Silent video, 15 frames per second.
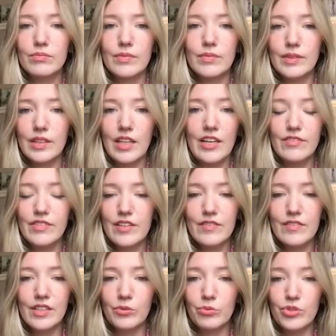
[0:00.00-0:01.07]

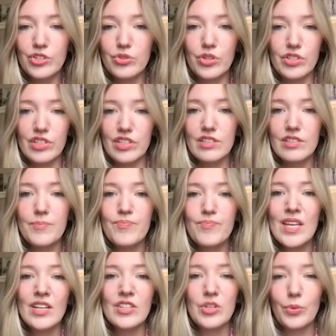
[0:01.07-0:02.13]
life-giving resources.
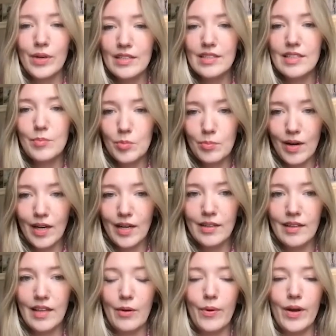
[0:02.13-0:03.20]
So we need to keep in mind
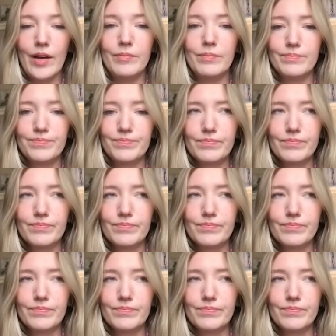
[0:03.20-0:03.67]
that when